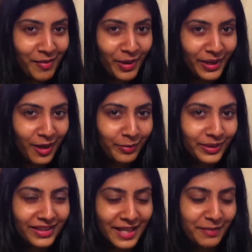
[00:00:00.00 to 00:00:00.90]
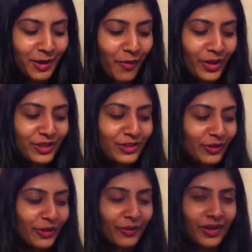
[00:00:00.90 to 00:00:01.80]
and bought a couple of things, but I want to
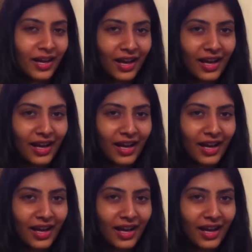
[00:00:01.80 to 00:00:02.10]
show you,